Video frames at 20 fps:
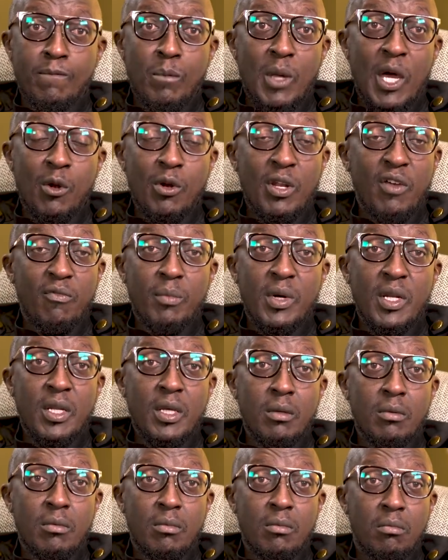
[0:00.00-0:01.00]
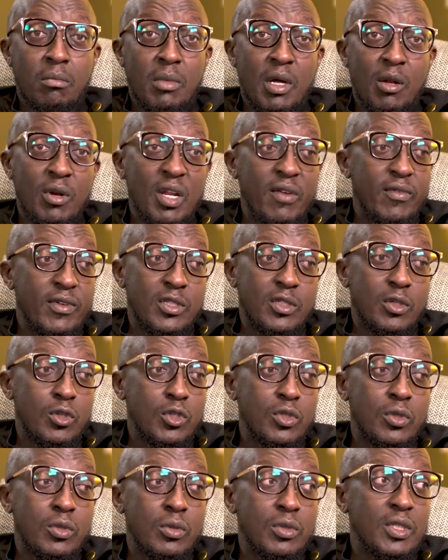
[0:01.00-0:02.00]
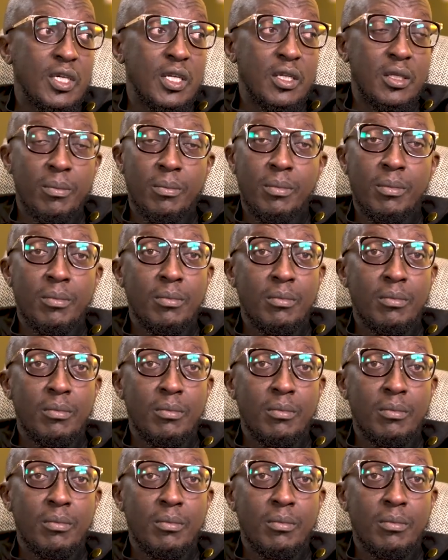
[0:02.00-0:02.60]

I don't have money. I don't have a social setup.